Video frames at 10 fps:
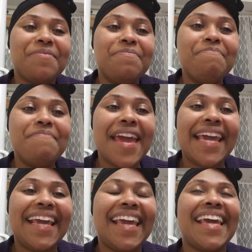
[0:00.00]

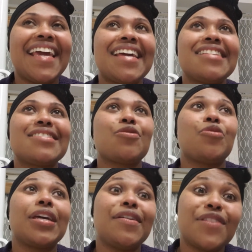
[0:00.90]
make it
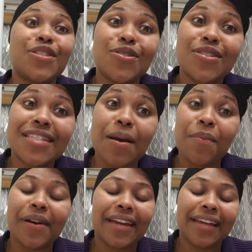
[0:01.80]
or give it to
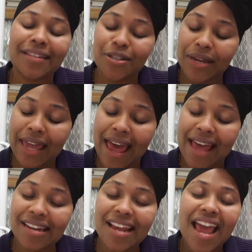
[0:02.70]
somebody, you
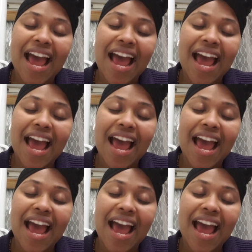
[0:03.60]
can.